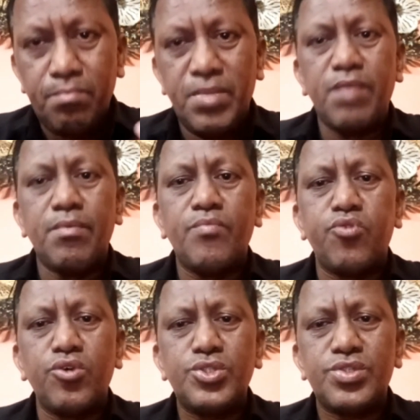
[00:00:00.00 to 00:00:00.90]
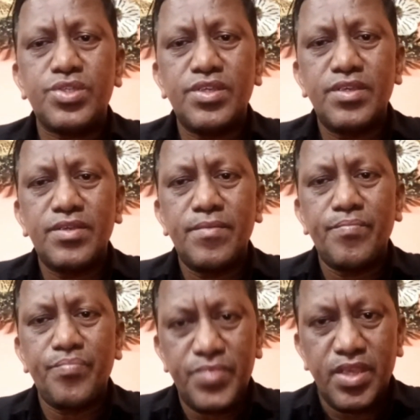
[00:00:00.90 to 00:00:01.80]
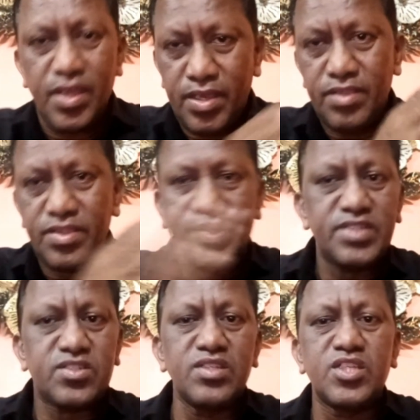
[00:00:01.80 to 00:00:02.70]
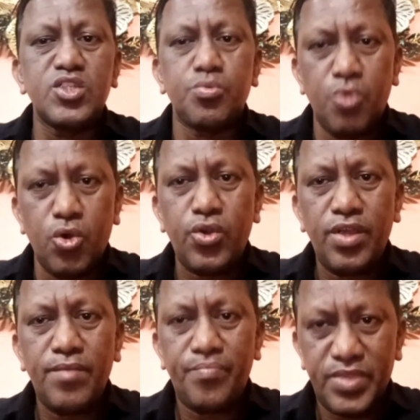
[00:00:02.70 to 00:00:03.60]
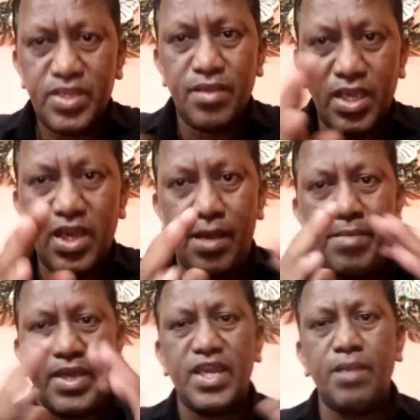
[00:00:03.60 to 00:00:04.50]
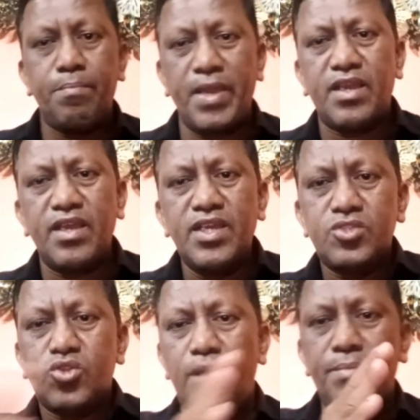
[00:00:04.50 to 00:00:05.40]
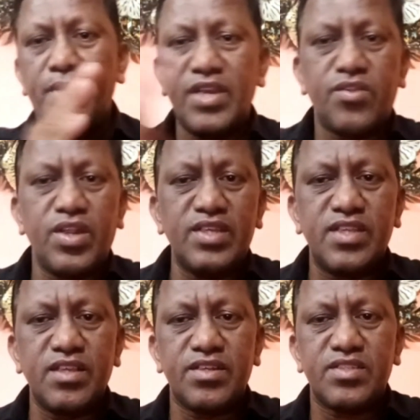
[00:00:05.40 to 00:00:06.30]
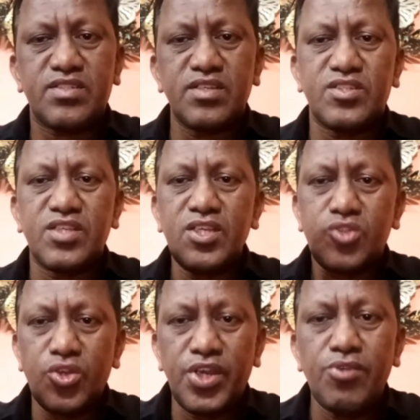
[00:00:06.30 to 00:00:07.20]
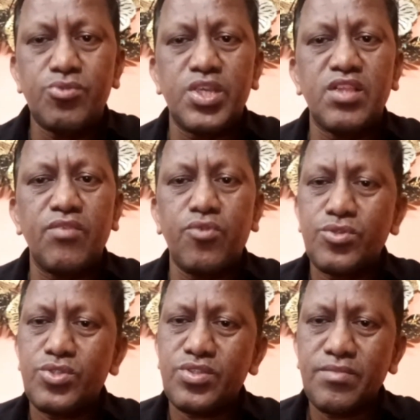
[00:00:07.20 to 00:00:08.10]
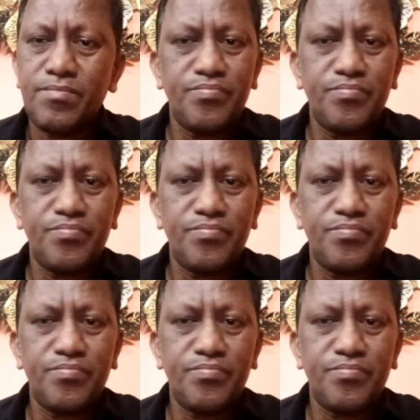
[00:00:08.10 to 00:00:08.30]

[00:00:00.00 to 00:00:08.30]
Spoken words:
Minimum force. The distance is more. I'm making it big, so I'm increasing the distance, so reducing the force.